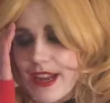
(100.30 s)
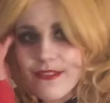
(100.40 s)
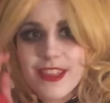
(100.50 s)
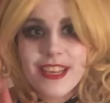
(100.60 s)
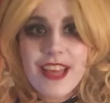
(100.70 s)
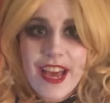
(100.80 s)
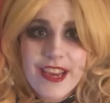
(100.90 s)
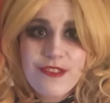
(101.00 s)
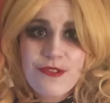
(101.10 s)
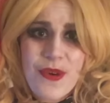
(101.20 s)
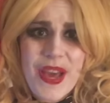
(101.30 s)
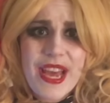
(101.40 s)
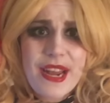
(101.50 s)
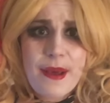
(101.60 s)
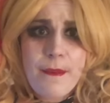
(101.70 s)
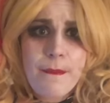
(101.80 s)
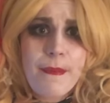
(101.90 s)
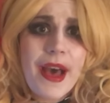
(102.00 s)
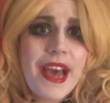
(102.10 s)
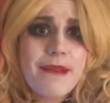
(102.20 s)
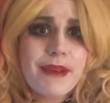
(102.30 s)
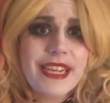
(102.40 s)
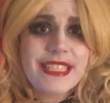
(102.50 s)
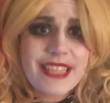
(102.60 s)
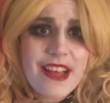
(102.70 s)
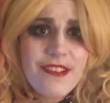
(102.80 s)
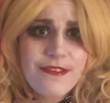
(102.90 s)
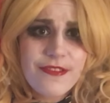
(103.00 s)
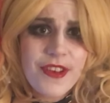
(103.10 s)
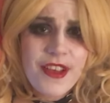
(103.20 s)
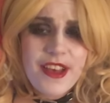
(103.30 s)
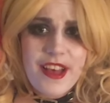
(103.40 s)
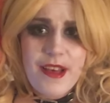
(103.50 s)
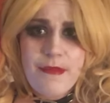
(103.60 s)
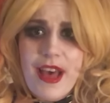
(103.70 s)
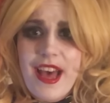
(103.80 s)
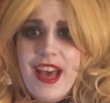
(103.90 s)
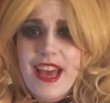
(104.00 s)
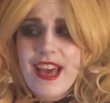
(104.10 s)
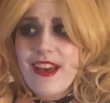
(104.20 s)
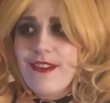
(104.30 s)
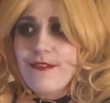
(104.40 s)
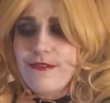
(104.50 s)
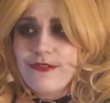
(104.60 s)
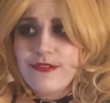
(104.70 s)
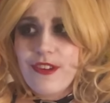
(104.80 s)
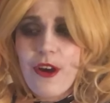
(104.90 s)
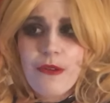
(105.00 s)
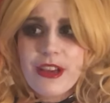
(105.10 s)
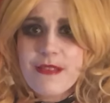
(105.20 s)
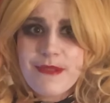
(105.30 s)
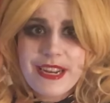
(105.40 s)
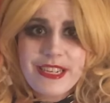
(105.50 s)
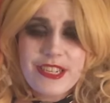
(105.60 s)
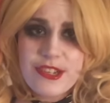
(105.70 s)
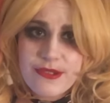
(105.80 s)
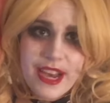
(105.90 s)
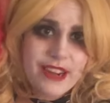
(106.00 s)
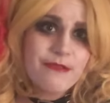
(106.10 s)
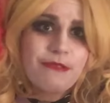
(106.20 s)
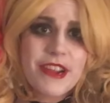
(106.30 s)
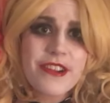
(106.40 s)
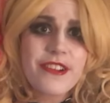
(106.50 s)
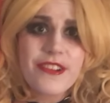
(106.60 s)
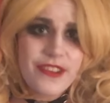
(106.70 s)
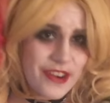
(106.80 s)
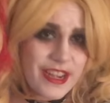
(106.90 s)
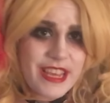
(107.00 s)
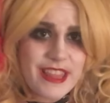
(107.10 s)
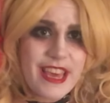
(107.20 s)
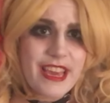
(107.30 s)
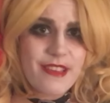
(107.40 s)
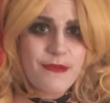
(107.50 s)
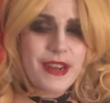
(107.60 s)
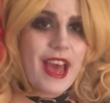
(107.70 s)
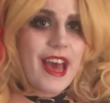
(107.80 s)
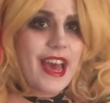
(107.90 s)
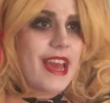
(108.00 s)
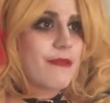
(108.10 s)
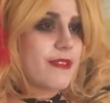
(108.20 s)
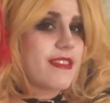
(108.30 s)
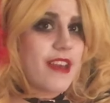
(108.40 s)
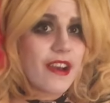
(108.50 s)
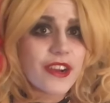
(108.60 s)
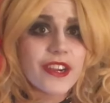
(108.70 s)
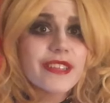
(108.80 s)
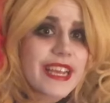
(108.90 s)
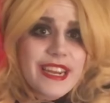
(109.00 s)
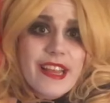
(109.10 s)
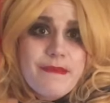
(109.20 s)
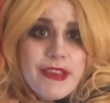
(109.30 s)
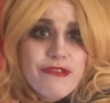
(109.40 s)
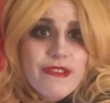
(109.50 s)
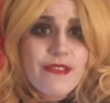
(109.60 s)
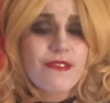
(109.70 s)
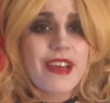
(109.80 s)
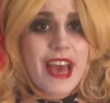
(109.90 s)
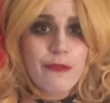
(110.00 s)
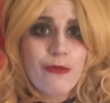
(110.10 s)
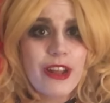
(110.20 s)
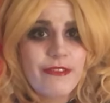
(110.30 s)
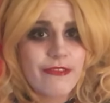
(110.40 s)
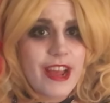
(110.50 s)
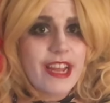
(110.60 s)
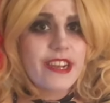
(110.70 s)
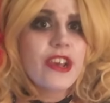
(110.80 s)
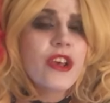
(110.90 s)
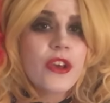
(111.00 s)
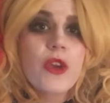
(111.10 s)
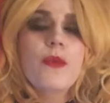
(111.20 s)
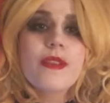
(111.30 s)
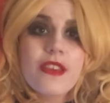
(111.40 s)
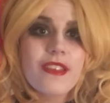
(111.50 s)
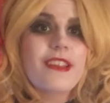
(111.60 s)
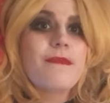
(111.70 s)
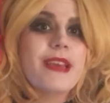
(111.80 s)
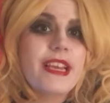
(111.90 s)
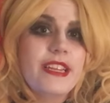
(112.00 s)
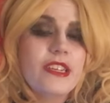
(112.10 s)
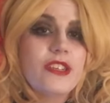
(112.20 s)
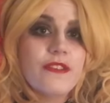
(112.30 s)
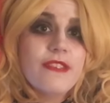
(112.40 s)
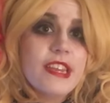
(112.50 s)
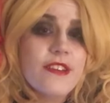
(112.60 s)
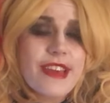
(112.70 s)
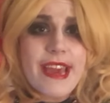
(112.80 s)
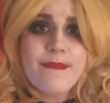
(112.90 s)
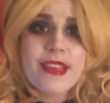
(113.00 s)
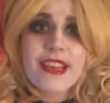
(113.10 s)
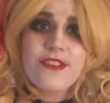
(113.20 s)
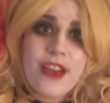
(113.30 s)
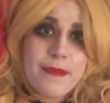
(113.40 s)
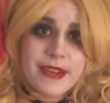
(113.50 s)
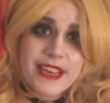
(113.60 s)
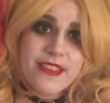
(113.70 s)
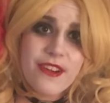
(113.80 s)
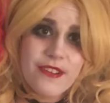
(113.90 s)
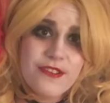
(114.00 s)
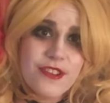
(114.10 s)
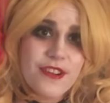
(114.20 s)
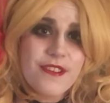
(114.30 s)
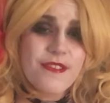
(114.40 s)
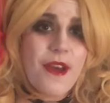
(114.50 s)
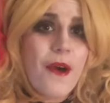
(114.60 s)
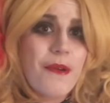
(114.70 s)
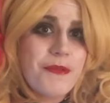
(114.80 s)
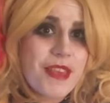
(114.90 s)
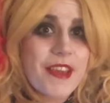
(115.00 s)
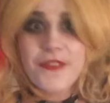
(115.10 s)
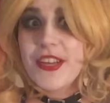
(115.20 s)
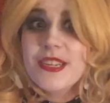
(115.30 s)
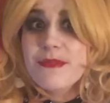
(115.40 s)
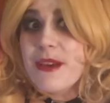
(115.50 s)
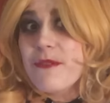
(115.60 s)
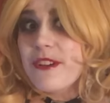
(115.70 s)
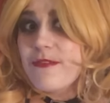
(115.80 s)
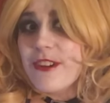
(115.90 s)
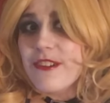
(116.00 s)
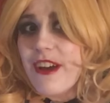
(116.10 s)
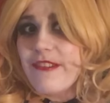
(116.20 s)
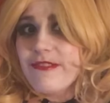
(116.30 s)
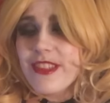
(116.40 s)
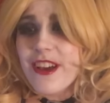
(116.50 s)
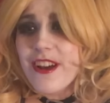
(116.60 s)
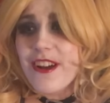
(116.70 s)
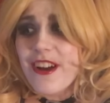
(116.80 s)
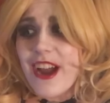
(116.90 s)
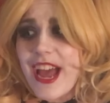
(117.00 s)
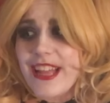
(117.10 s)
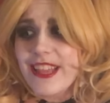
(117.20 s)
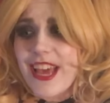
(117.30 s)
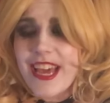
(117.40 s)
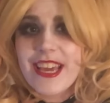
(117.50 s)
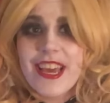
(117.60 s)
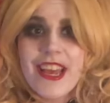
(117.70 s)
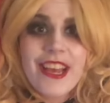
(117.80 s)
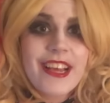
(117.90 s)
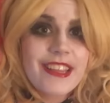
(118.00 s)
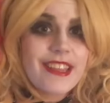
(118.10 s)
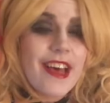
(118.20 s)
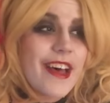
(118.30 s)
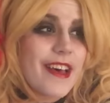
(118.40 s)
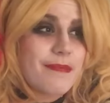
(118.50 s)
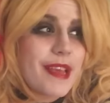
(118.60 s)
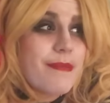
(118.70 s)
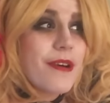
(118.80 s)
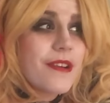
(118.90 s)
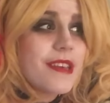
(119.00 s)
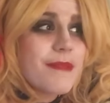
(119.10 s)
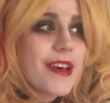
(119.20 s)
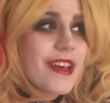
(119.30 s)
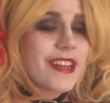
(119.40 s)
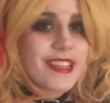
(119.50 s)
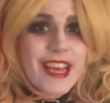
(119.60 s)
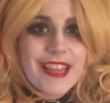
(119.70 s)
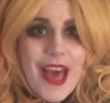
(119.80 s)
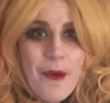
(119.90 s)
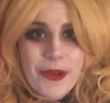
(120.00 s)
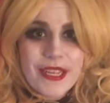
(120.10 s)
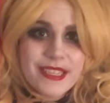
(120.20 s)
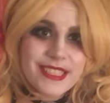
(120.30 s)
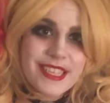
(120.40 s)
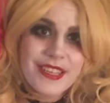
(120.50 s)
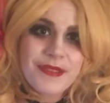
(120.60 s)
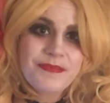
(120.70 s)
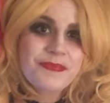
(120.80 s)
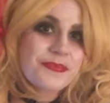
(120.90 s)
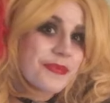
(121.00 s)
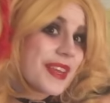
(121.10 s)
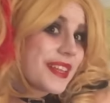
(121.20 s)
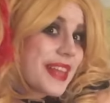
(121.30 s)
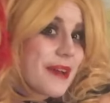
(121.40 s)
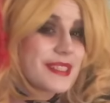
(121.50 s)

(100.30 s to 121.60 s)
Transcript: a thing that I enjoyed by myself. Um, I have always been into kind of weird nerdy things when I was younger like in elementary school I had one friend who was a little bit into video games and like Japanese culture so it was like fun to play World of Warcraft with her and like uh, play Pokemon and like that was that was